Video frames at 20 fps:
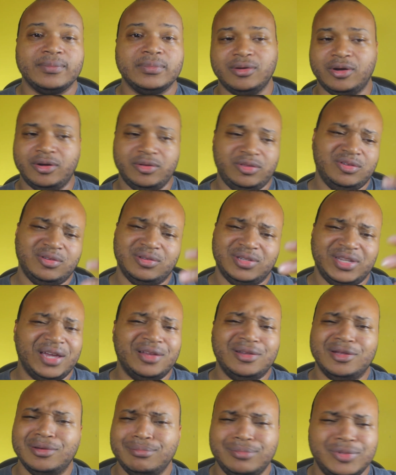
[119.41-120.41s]
Or you can
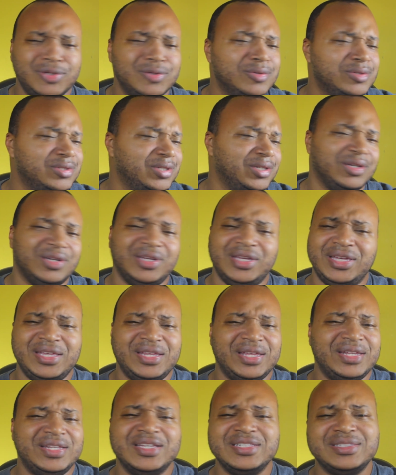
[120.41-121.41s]
download music.
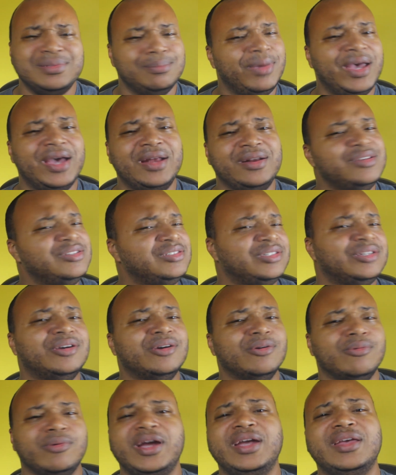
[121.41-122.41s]
It doesn't matter. It's an
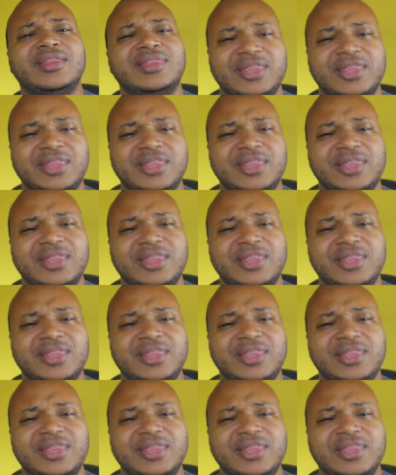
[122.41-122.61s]
array of